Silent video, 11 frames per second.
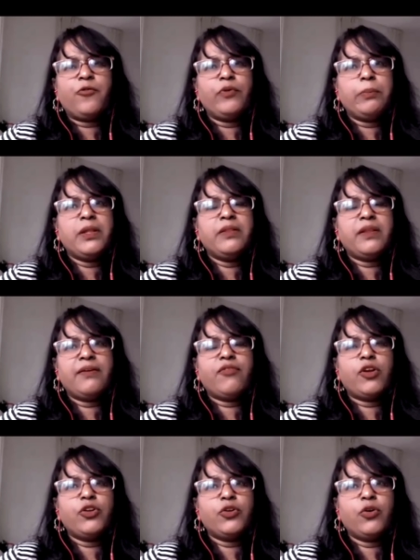women that have
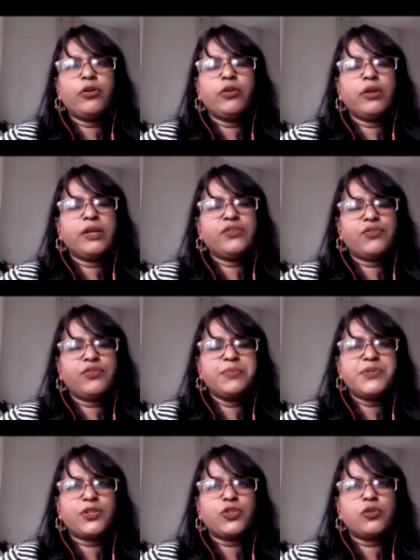undergone extreme
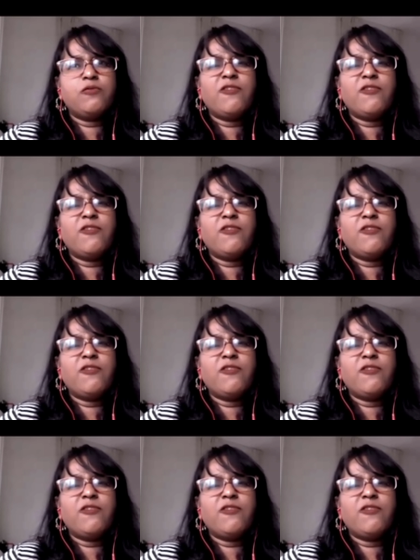sexual